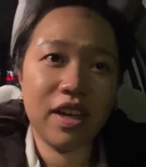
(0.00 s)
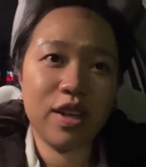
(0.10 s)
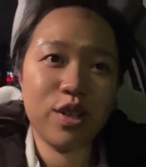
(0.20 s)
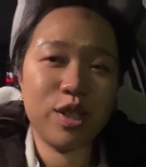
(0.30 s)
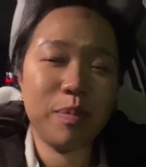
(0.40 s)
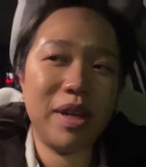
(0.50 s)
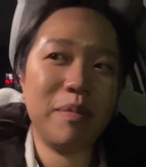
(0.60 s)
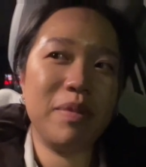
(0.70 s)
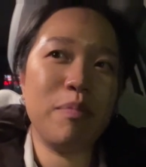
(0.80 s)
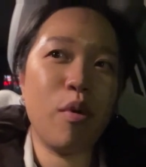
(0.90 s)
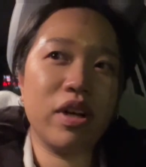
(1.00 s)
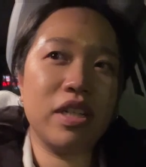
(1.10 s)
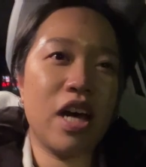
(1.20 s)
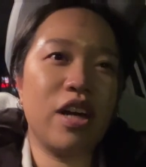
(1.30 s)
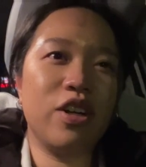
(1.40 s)
just made me more
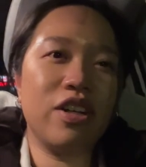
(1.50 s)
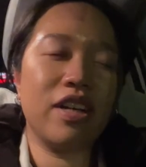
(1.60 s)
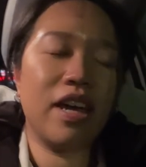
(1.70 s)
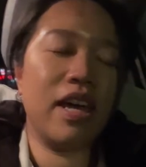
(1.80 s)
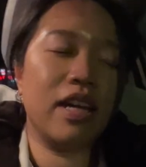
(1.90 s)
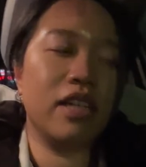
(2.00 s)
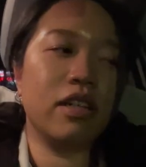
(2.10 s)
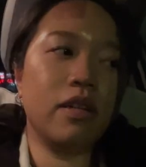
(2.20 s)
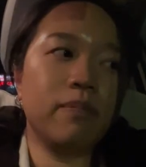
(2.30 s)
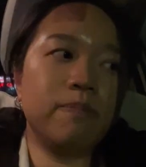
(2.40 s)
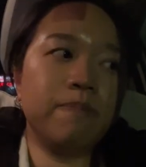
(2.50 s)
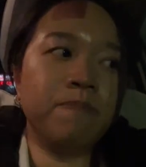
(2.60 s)
tired and um,